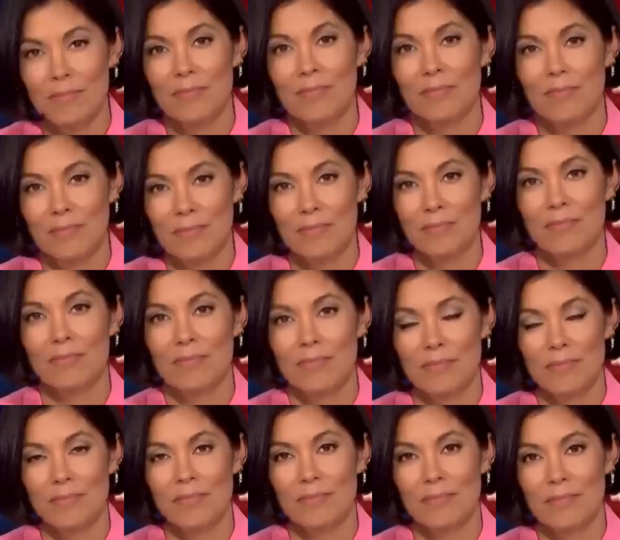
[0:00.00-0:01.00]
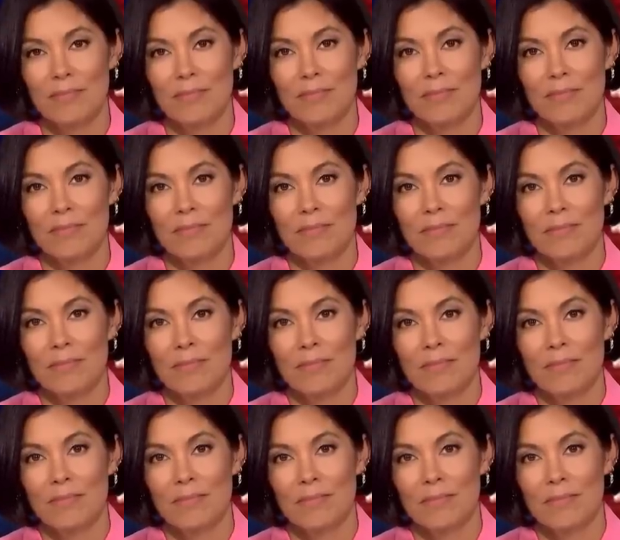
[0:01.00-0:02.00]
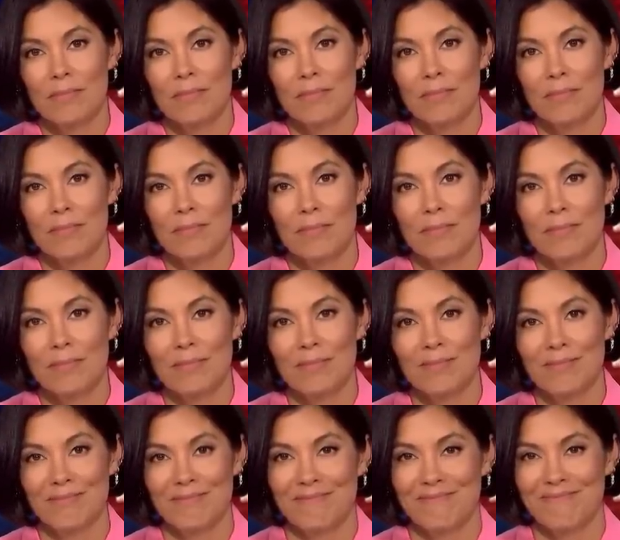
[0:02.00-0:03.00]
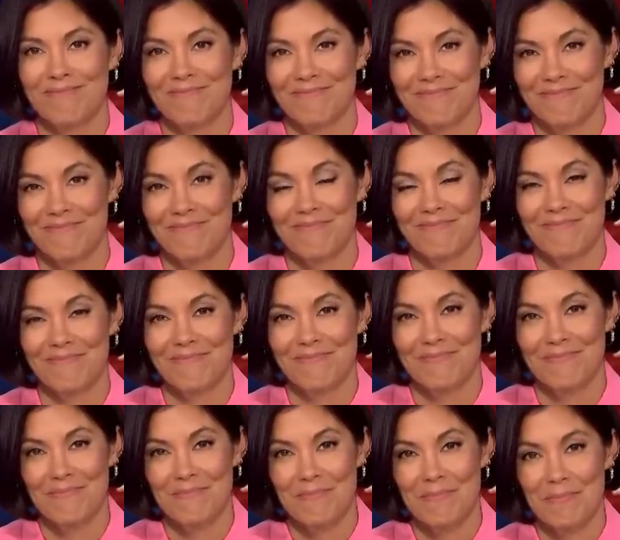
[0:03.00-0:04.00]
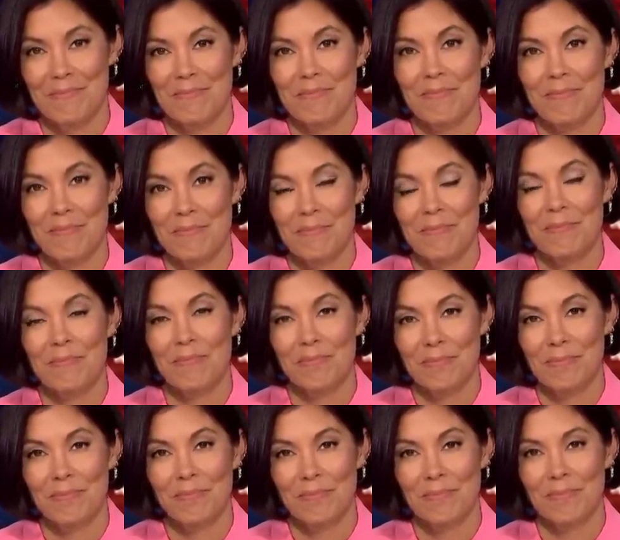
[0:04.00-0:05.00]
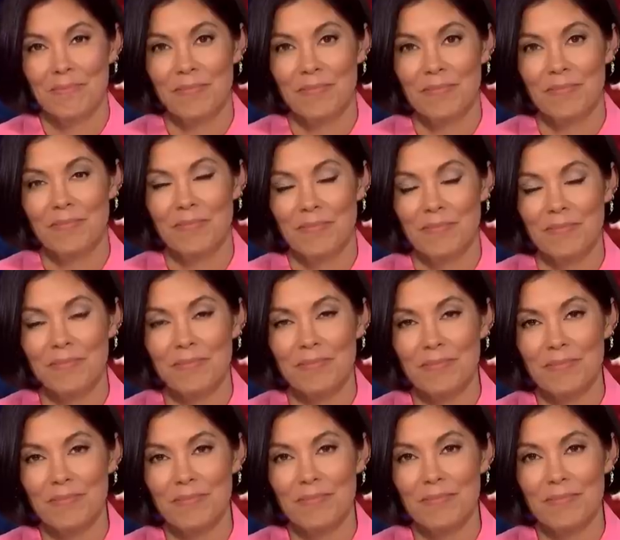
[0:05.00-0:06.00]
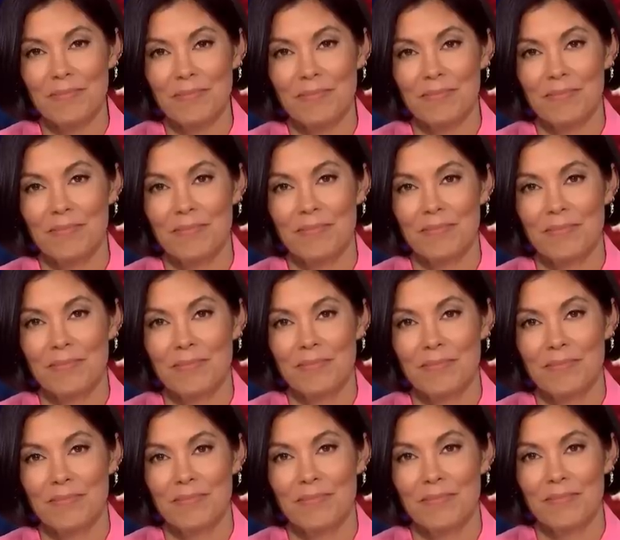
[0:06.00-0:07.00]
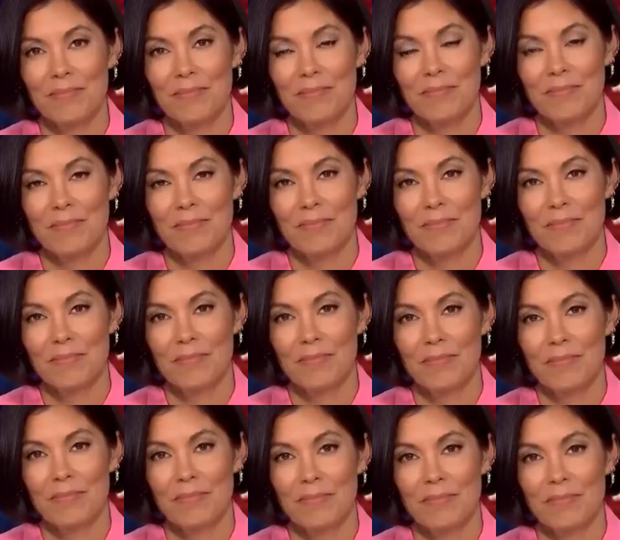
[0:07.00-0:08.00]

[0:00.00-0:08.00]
This person isn't speaking.